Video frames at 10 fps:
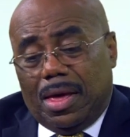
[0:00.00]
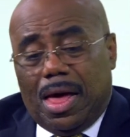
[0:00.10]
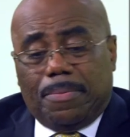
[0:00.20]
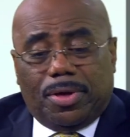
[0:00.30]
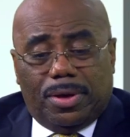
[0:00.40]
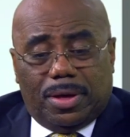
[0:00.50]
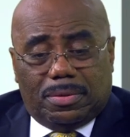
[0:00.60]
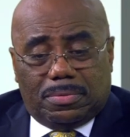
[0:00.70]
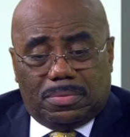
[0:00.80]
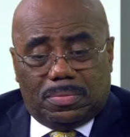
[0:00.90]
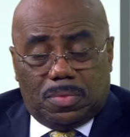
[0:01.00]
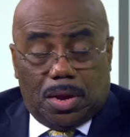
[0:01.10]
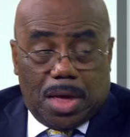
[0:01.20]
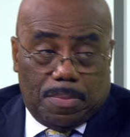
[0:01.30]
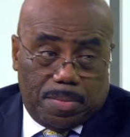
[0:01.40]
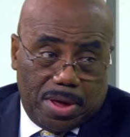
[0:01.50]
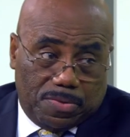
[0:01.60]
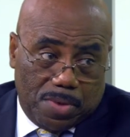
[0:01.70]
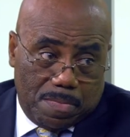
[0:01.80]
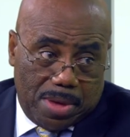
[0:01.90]
I'm good. And a couple of
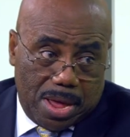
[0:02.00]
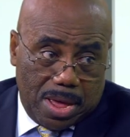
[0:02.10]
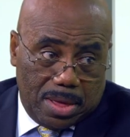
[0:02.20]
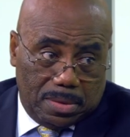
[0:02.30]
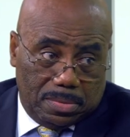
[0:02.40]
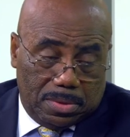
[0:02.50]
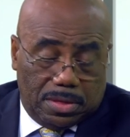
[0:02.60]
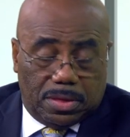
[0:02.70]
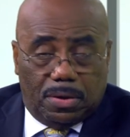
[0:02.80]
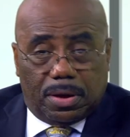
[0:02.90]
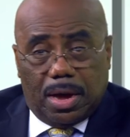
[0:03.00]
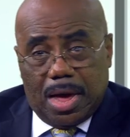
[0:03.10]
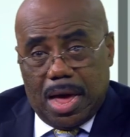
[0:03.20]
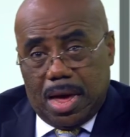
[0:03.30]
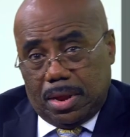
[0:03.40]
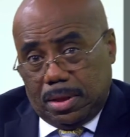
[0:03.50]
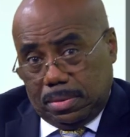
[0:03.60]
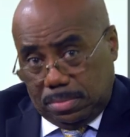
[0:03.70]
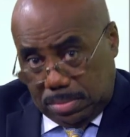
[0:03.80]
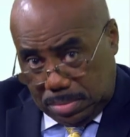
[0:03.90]
months went by. I said, okay, God,
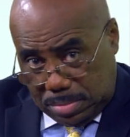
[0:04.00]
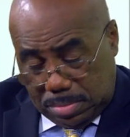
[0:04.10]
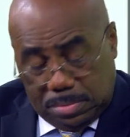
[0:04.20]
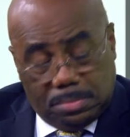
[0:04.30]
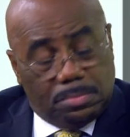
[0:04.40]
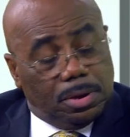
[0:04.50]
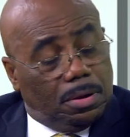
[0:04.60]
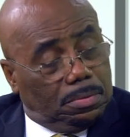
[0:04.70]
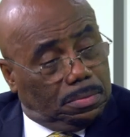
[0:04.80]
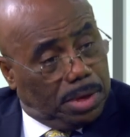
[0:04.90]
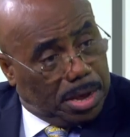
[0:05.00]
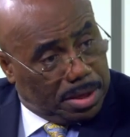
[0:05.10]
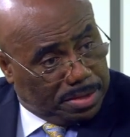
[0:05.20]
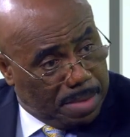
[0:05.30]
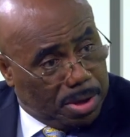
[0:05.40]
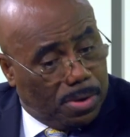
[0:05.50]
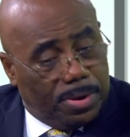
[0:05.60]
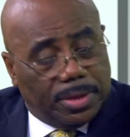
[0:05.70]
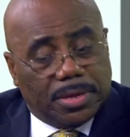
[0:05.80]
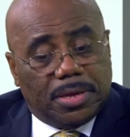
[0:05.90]
you know, we can get something
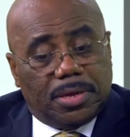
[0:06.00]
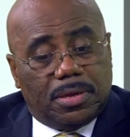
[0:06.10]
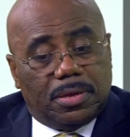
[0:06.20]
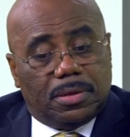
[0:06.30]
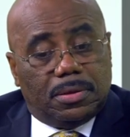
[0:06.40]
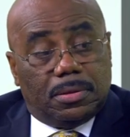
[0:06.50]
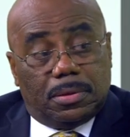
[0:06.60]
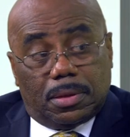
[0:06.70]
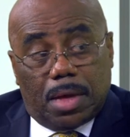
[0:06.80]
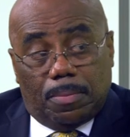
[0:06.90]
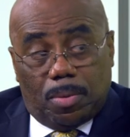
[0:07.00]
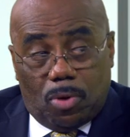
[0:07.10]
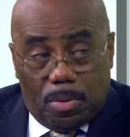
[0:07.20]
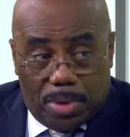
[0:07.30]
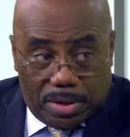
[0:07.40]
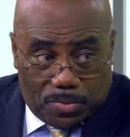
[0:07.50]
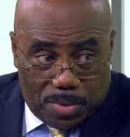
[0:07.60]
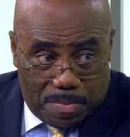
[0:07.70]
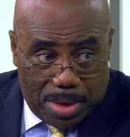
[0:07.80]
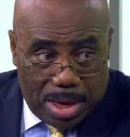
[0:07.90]
going. A couple of more months
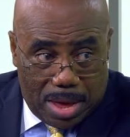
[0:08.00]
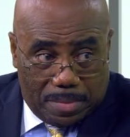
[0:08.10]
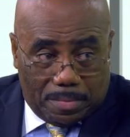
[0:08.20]
went by.